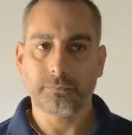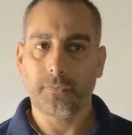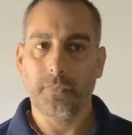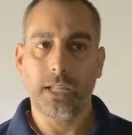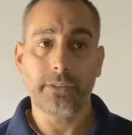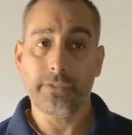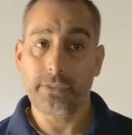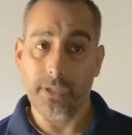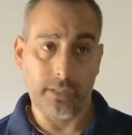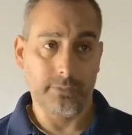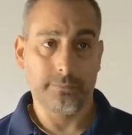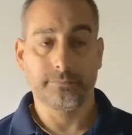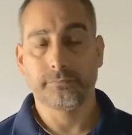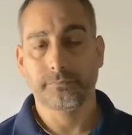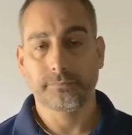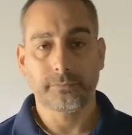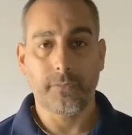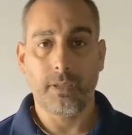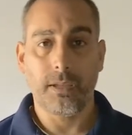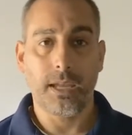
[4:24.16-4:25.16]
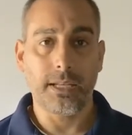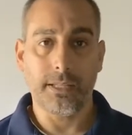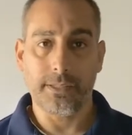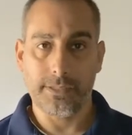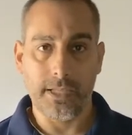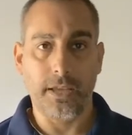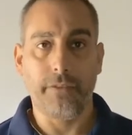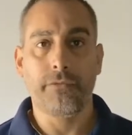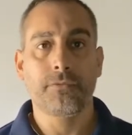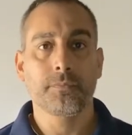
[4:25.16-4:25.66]
it's there, and it's
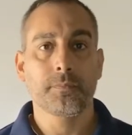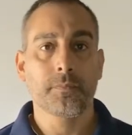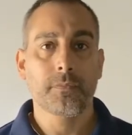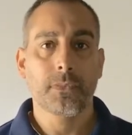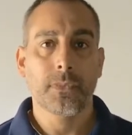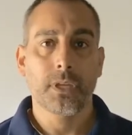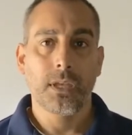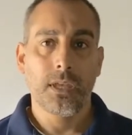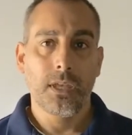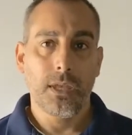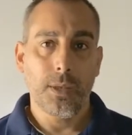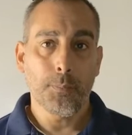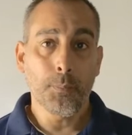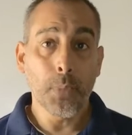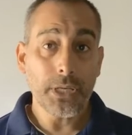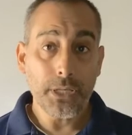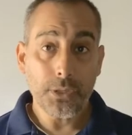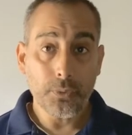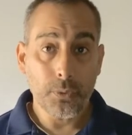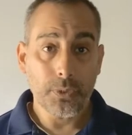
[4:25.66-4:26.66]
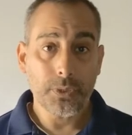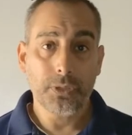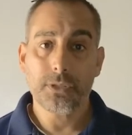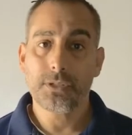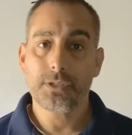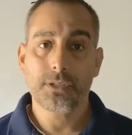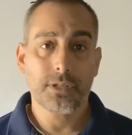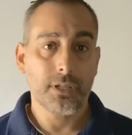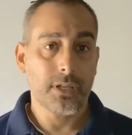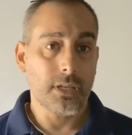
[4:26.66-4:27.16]
safe. Money
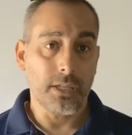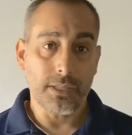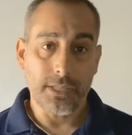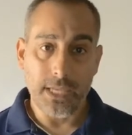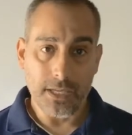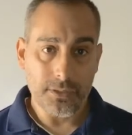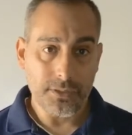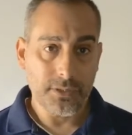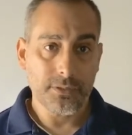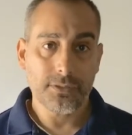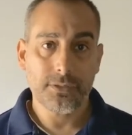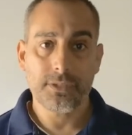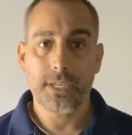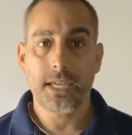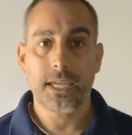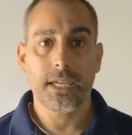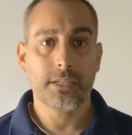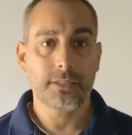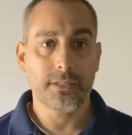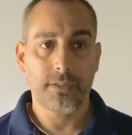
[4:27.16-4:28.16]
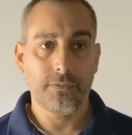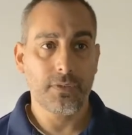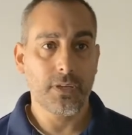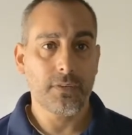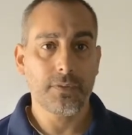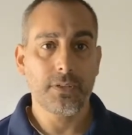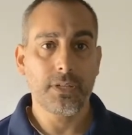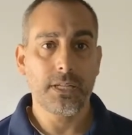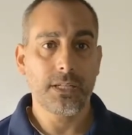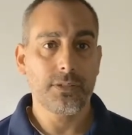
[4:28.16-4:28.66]
orders, cashier's checks. If you
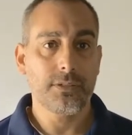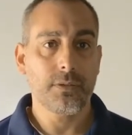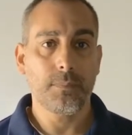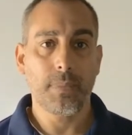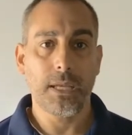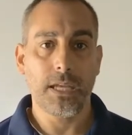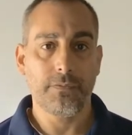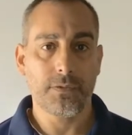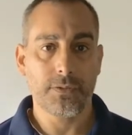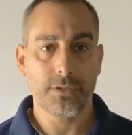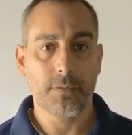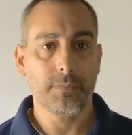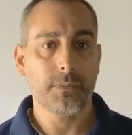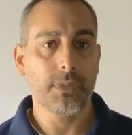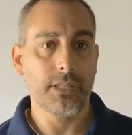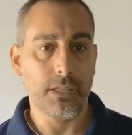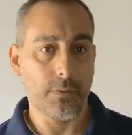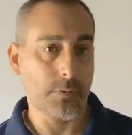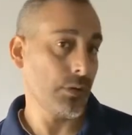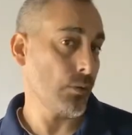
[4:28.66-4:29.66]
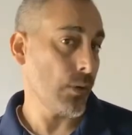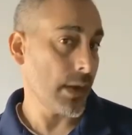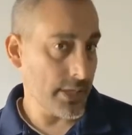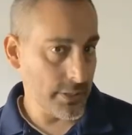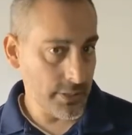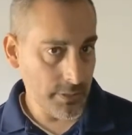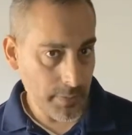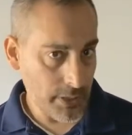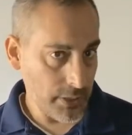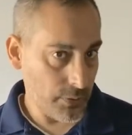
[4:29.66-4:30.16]
ever need to pay for something that
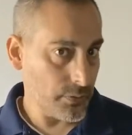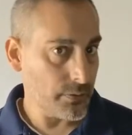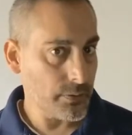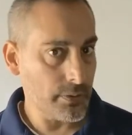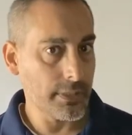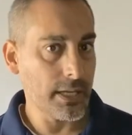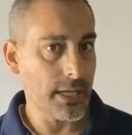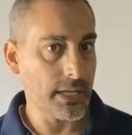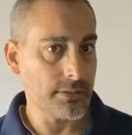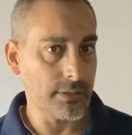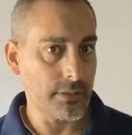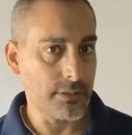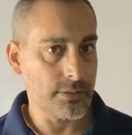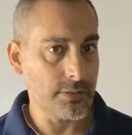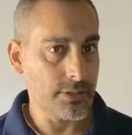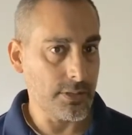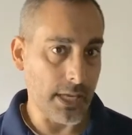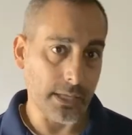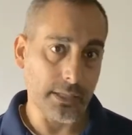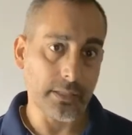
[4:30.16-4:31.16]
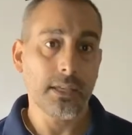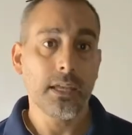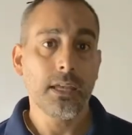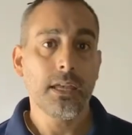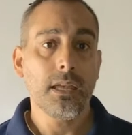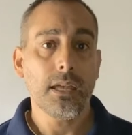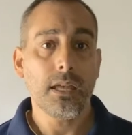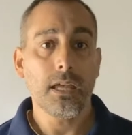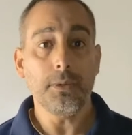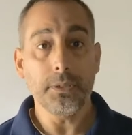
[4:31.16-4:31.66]
requires a money order or cashier's check,
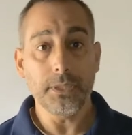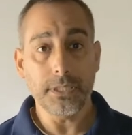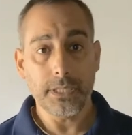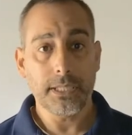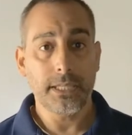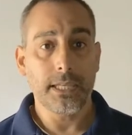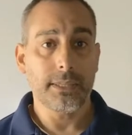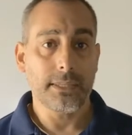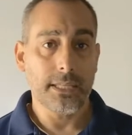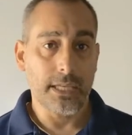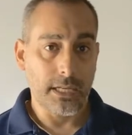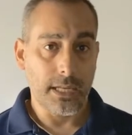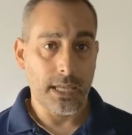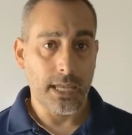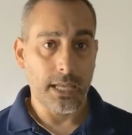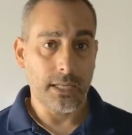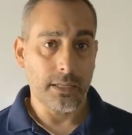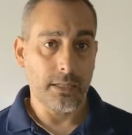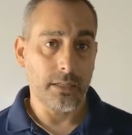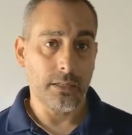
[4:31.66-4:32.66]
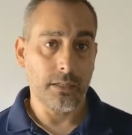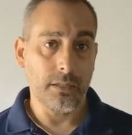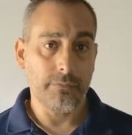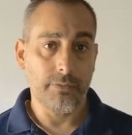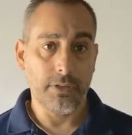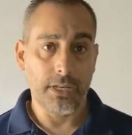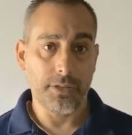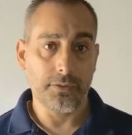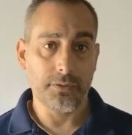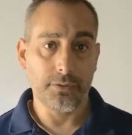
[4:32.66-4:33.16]
you can get that at a
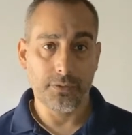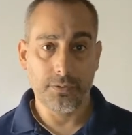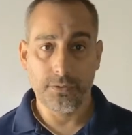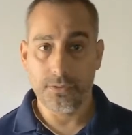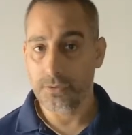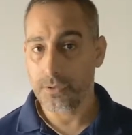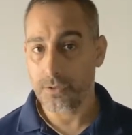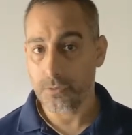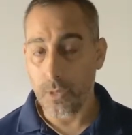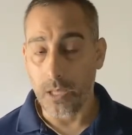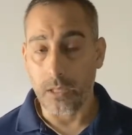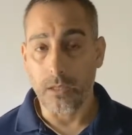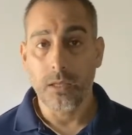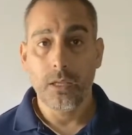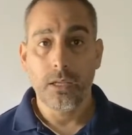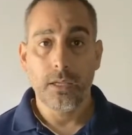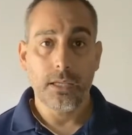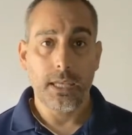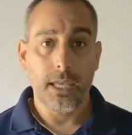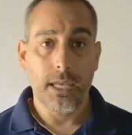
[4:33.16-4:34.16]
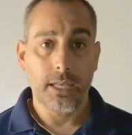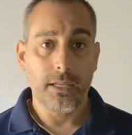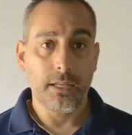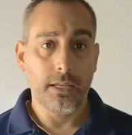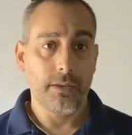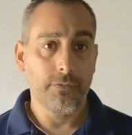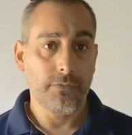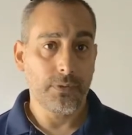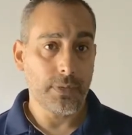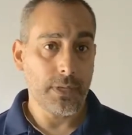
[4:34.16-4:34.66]
financial institution as well. And
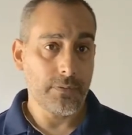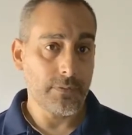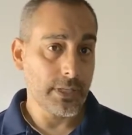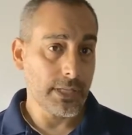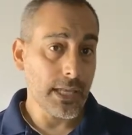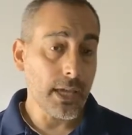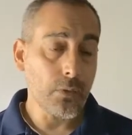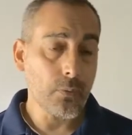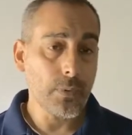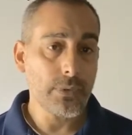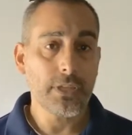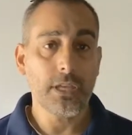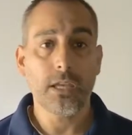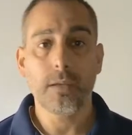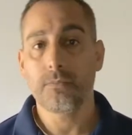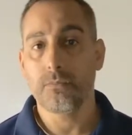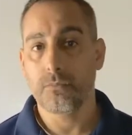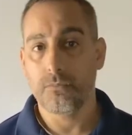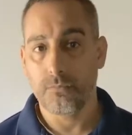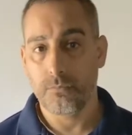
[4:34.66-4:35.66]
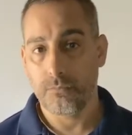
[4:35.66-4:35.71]
if you have an account with them,